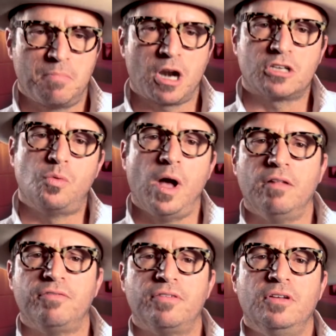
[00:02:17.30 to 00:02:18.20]
Mark
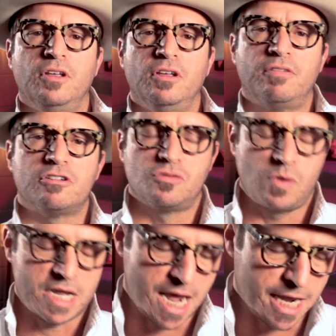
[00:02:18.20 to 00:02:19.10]
12, verse
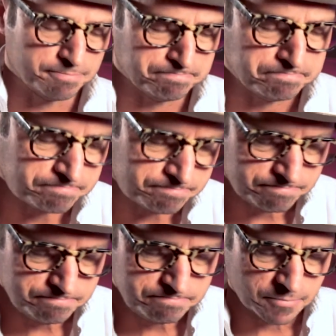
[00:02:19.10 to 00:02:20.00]
28.
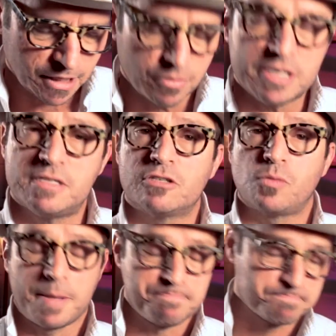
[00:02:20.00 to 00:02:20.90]
It reads this way